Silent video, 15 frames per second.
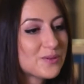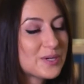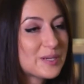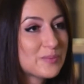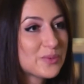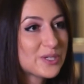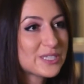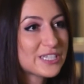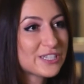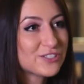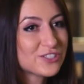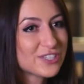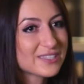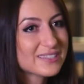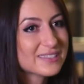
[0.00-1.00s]
3D
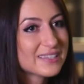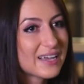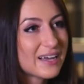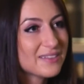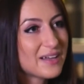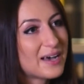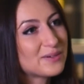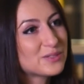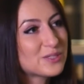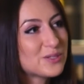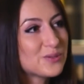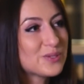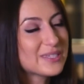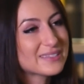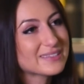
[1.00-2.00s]
printing just allows
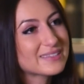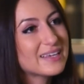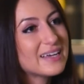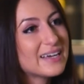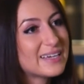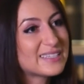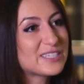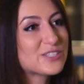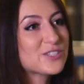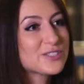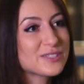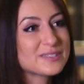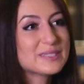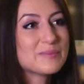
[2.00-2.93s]
you this additional